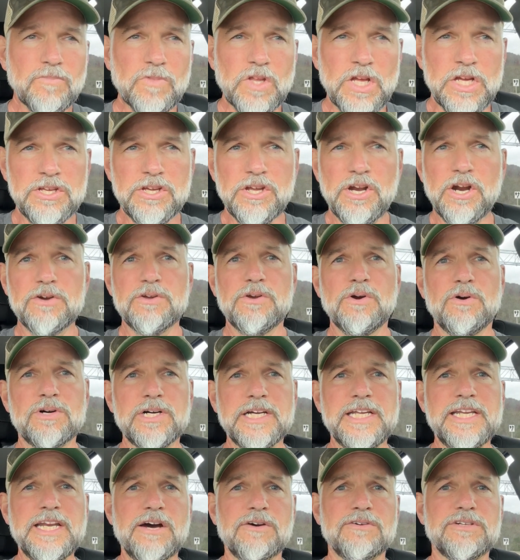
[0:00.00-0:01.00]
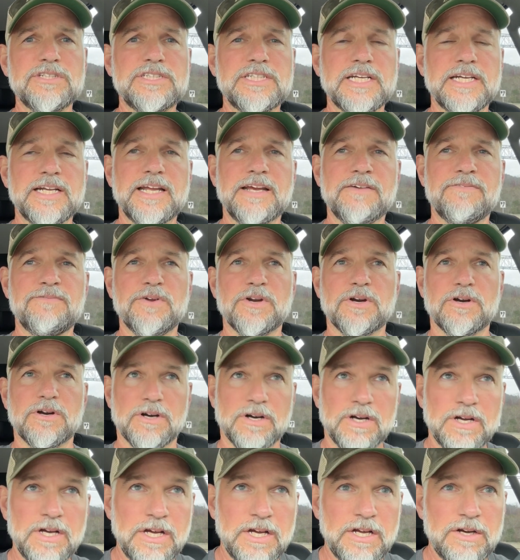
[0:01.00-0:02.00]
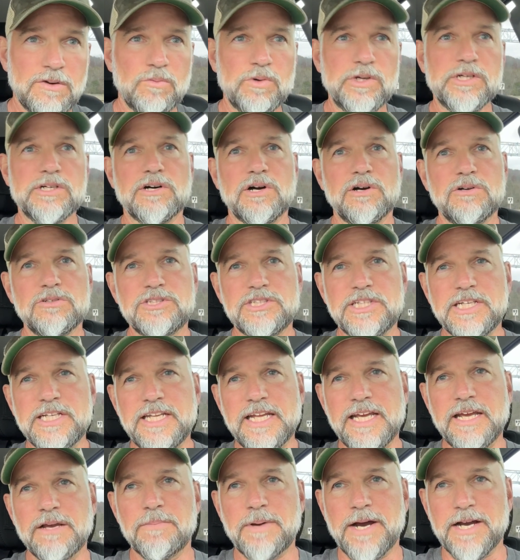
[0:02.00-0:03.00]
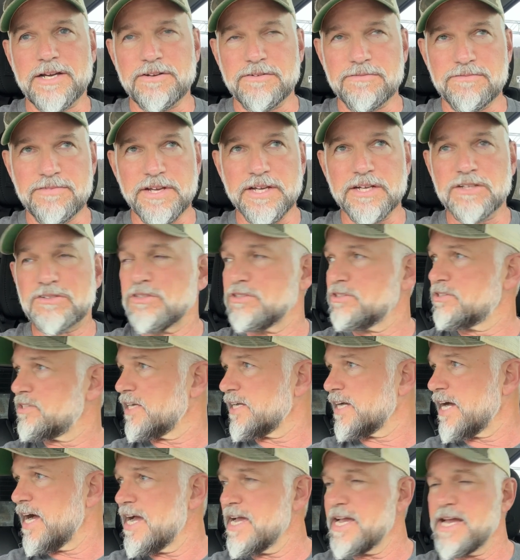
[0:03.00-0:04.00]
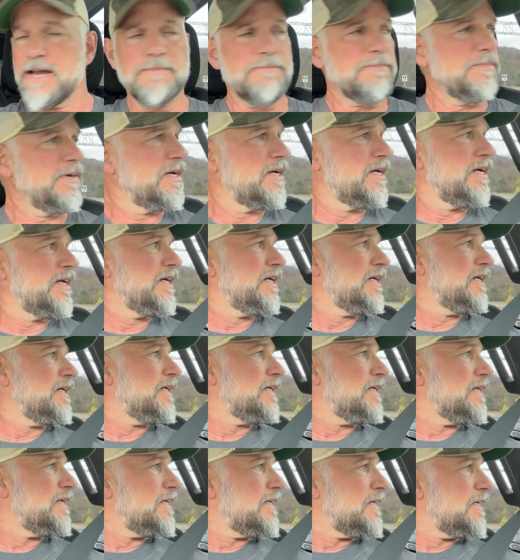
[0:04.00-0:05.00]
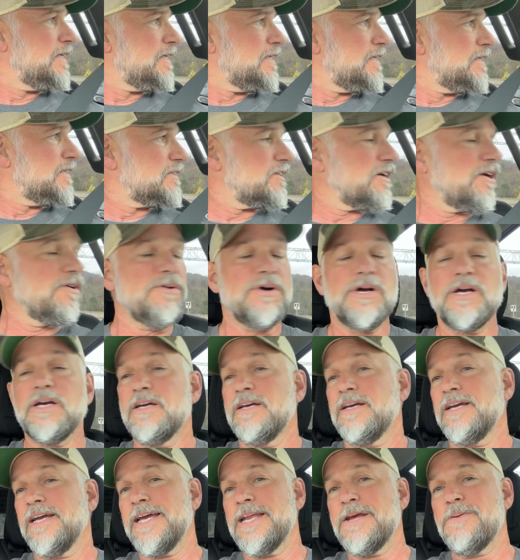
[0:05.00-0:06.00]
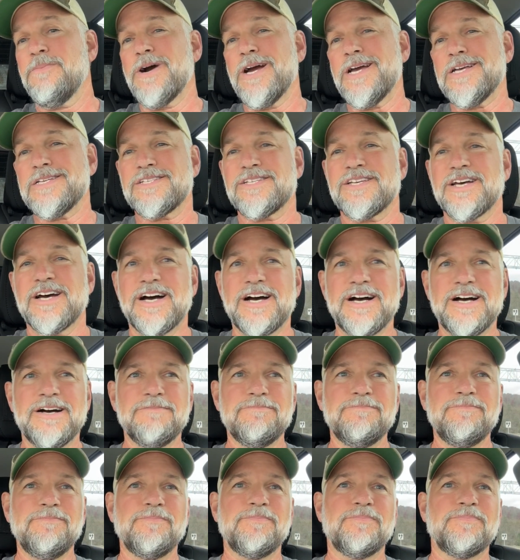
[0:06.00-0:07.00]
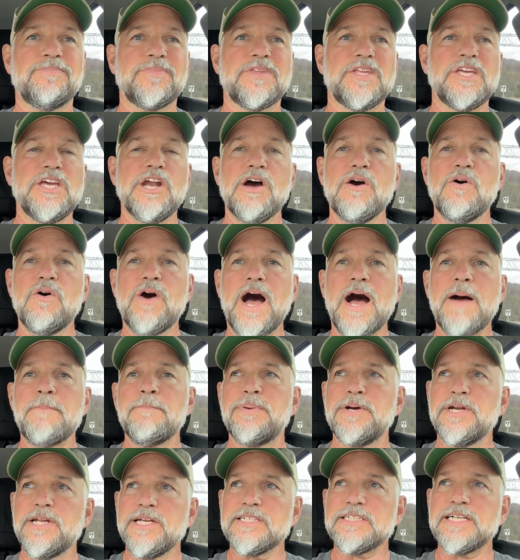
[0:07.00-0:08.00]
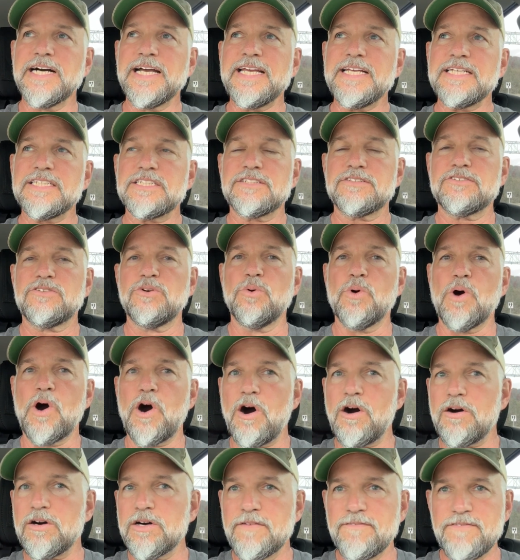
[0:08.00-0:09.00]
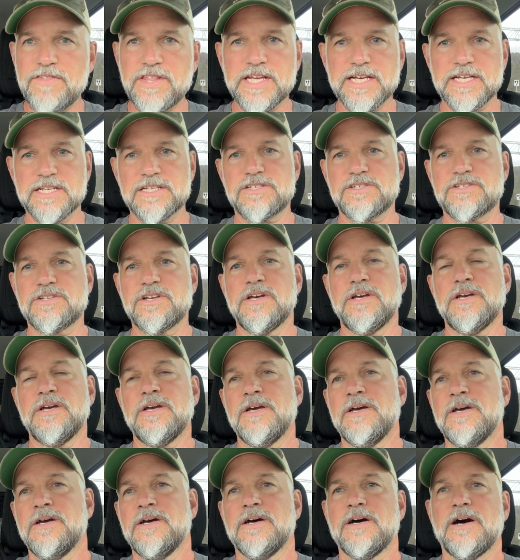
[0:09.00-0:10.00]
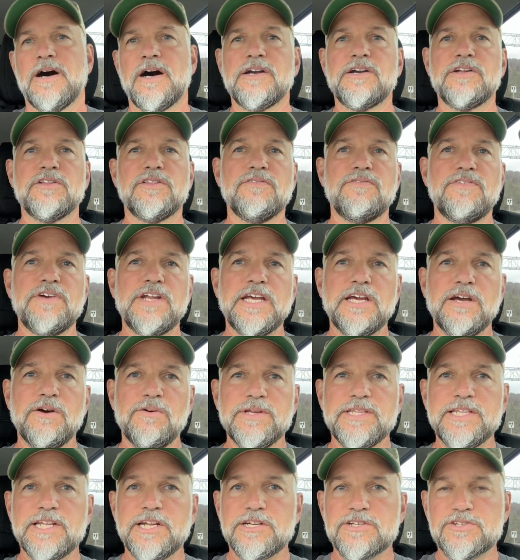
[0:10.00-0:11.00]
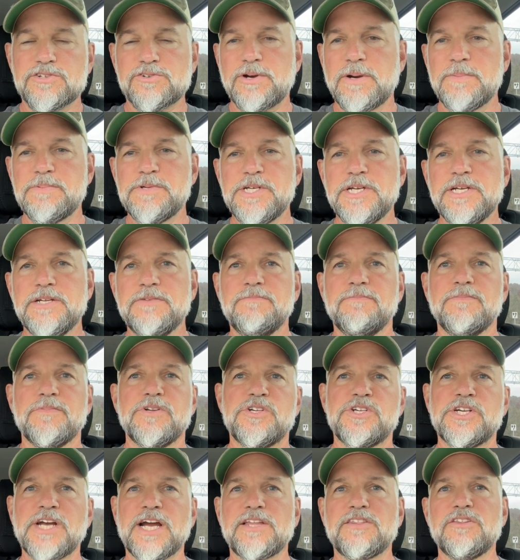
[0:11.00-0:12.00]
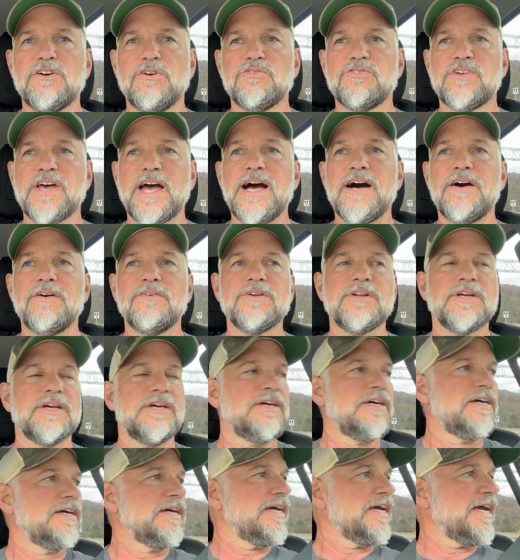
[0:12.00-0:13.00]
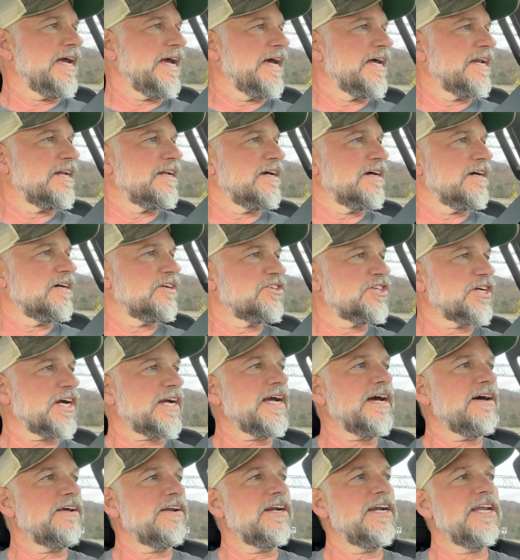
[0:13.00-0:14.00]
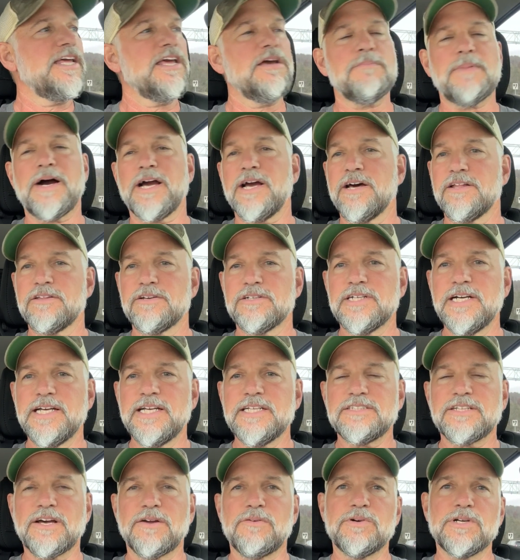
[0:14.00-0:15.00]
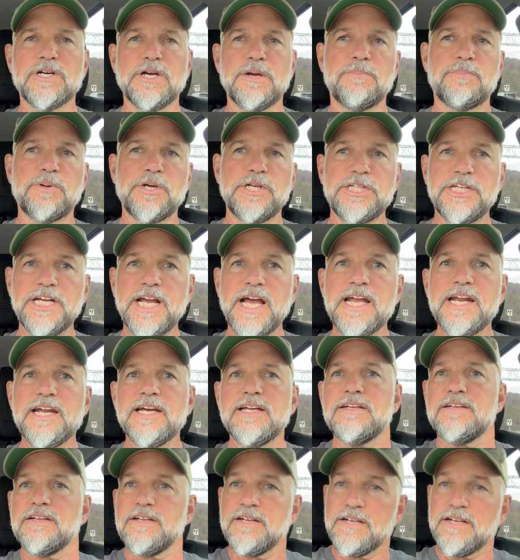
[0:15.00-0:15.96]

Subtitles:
You know, you only notice it if you're real OCD about your vehicles like I am. So anyways, you know, I'm putting links to all of this under the video in the description. Check those out, and check out any of my other links. I'd really appreciate it.